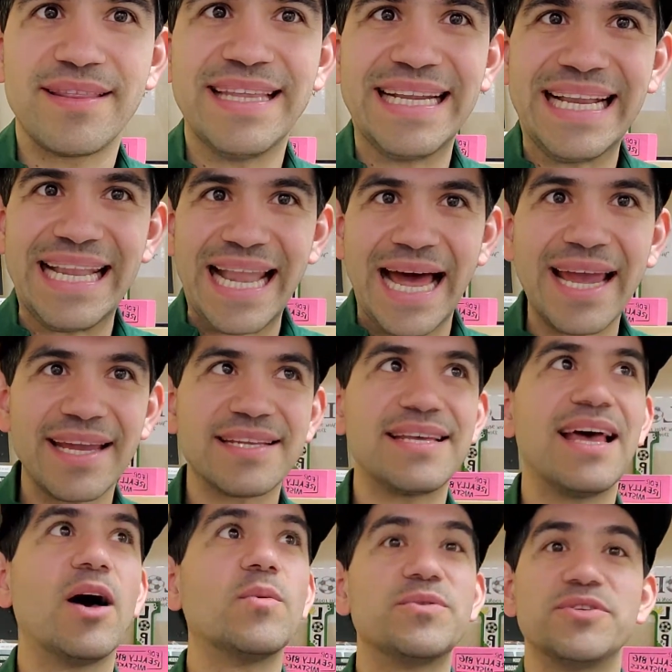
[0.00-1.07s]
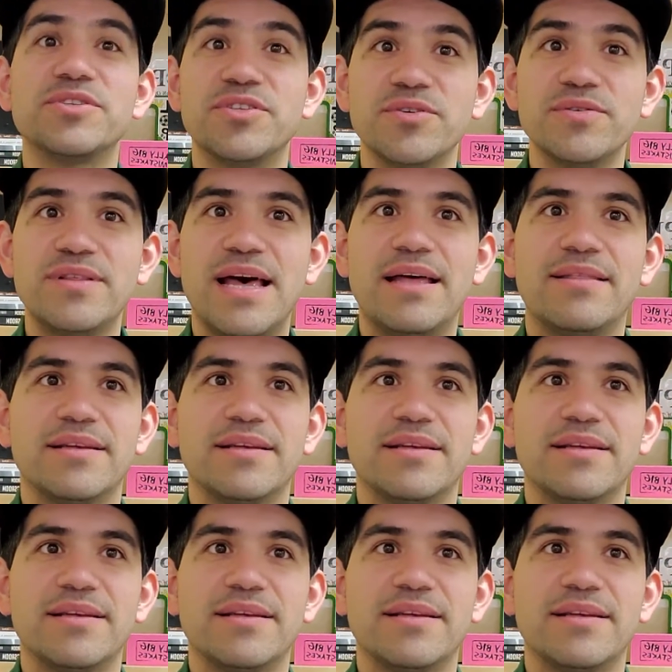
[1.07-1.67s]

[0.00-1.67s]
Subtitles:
The light helps you do that.